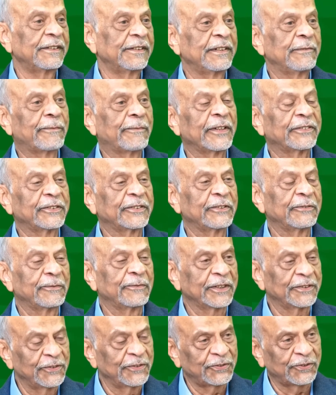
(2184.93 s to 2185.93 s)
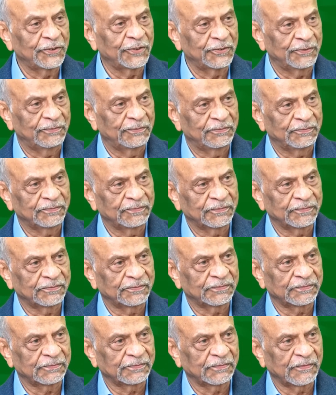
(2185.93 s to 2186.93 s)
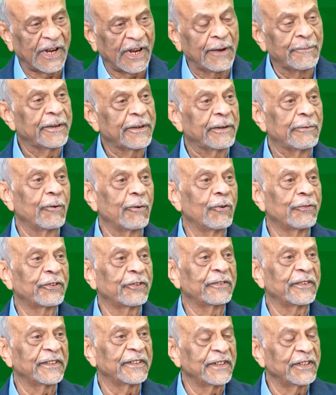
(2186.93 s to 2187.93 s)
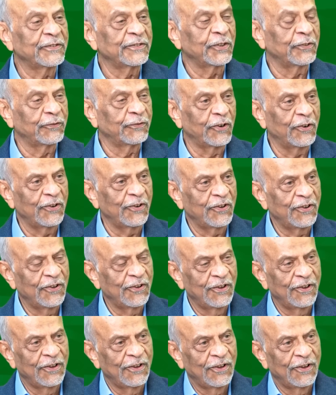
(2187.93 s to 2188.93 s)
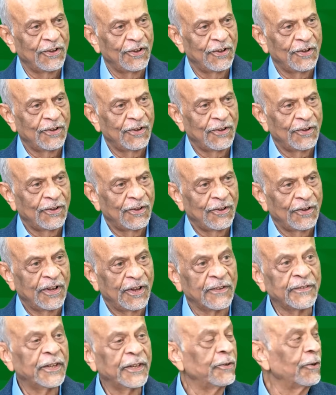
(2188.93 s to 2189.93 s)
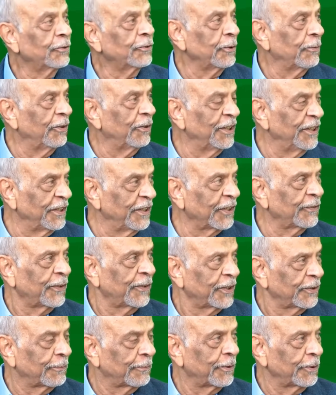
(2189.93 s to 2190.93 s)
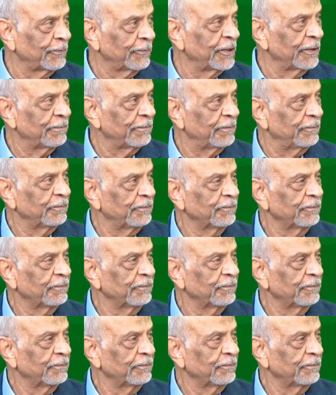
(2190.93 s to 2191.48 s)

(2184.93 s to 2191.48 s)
He passed away in Mogadishu. I became an orphan at the age of 4. And then Dr. Maldina's father brought me up.